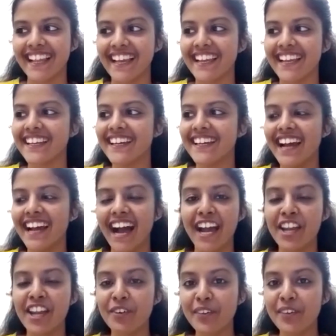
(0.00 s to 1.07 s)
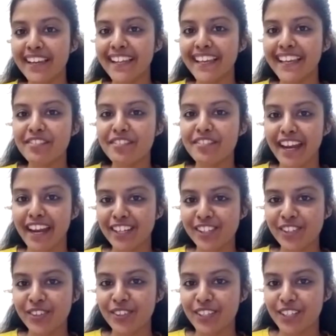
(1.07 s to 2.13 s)
like I only went
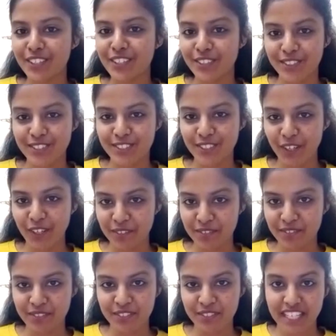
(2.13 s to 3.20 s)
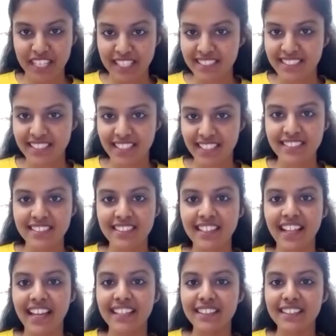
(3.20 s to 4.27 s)
through the notes of Genesis,
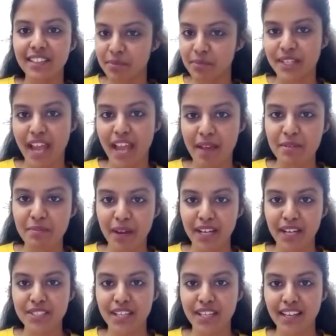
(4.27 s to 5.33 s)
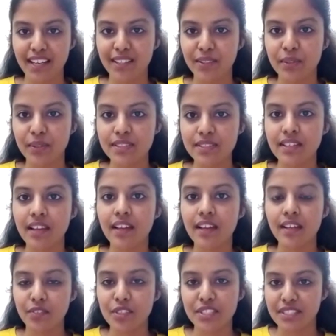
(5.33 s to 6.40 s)
like the programming Pathshala course,
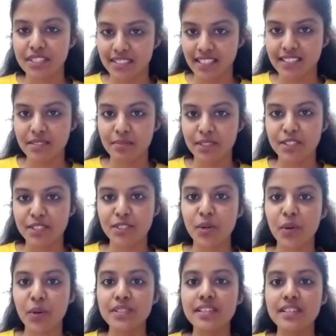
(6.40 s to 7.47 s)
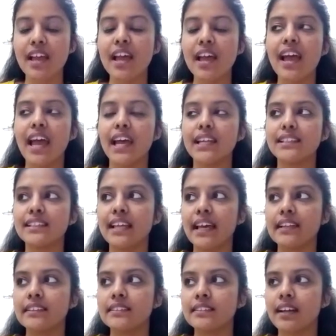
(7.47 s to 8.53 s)
which is six months course, and
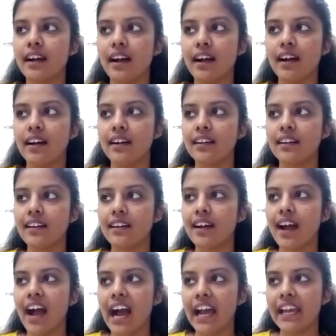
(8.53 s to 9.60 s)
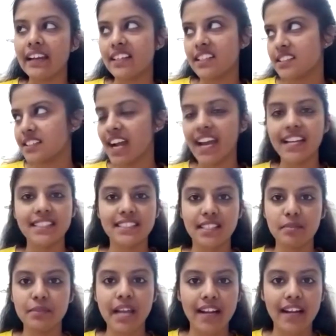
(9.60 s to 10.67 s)
then uh, I tried
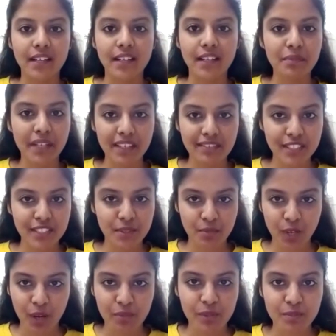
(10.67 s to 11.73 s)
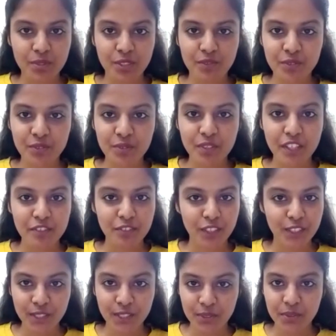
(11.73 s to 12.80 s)
some random previous problems of Google
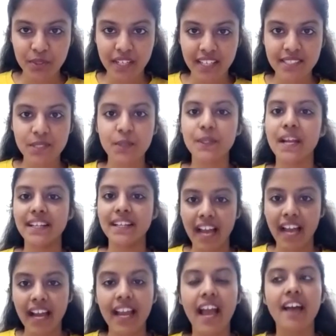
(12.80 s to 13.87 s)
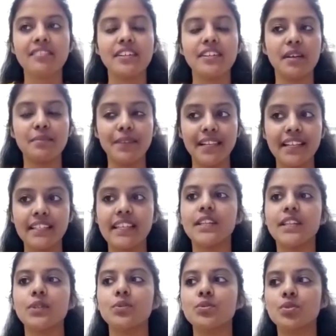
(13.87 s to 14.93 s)
for the two days so that I have an
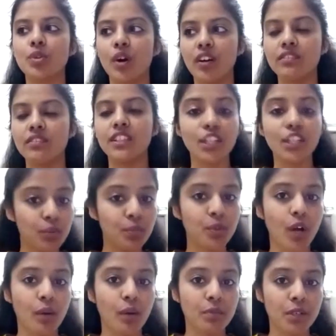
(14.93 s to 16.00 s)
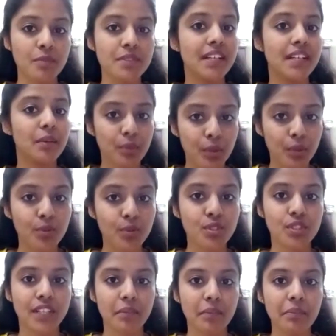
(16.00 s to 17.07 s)
ability to solve the new problems and
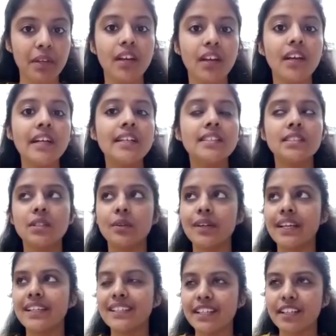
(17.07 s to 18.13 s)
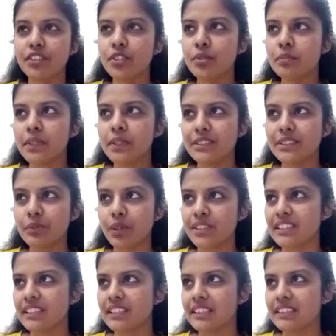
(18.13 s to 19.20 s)
approach them. So InterviewBit
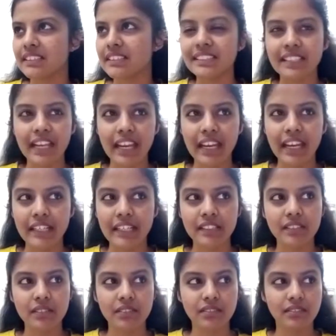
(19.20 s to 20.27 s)
was a great